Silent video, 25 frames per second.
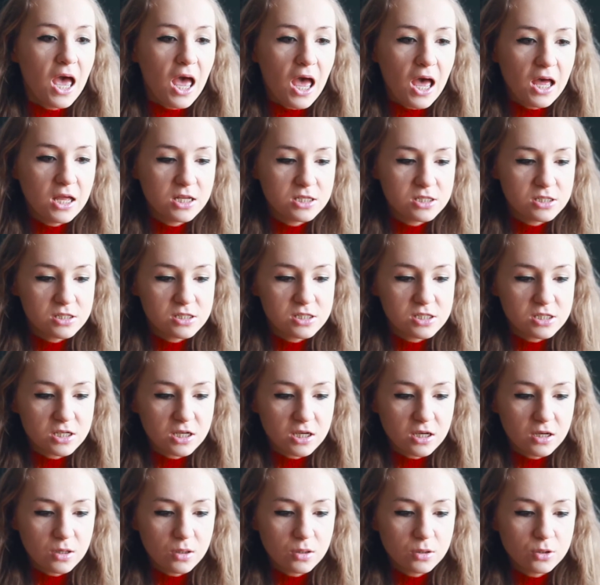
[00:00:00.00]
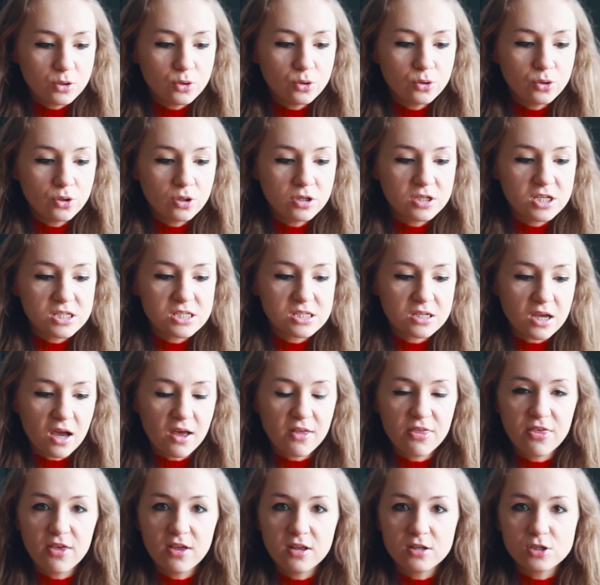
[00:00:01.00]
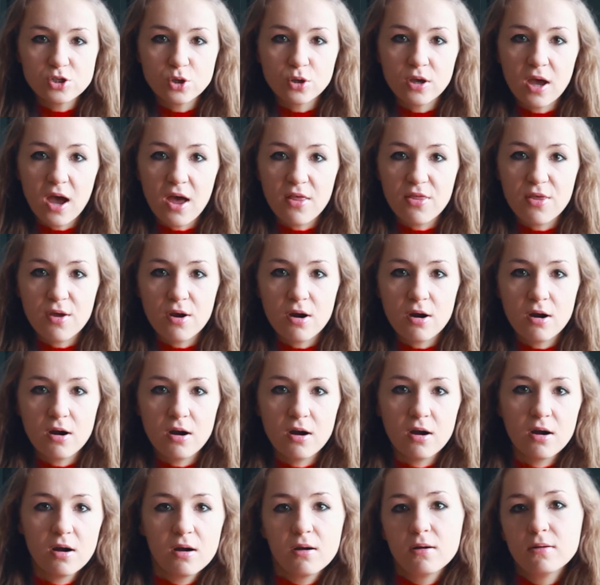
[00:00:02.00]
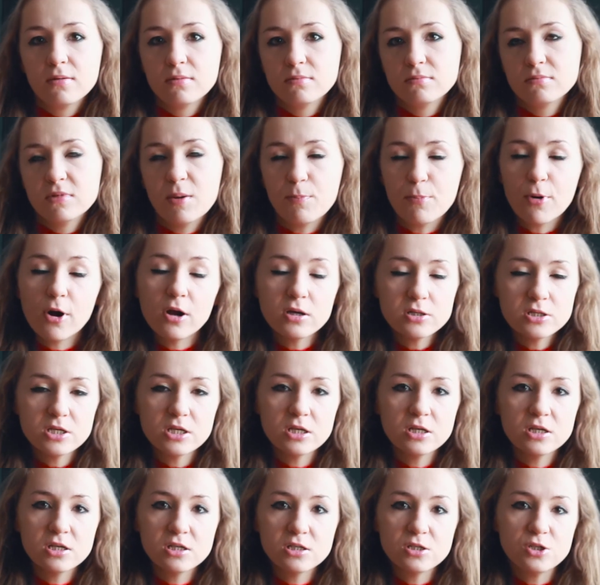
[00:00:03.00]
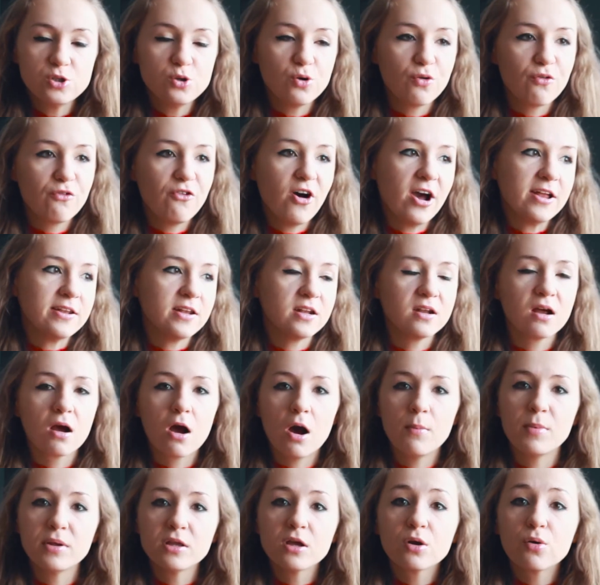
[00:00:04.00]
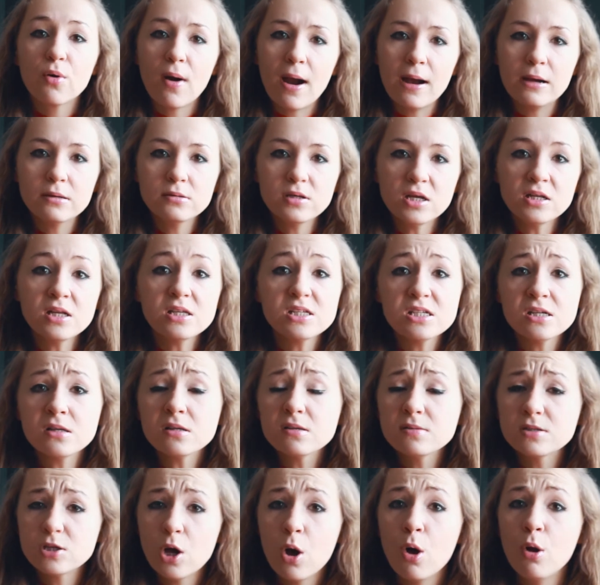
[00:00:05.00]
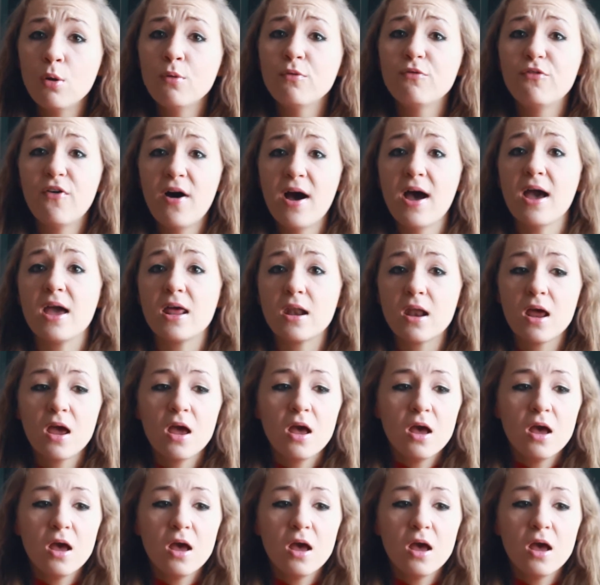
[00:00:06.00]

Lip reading: And you're discussing together the process, you're finding a common ground, it's all fine.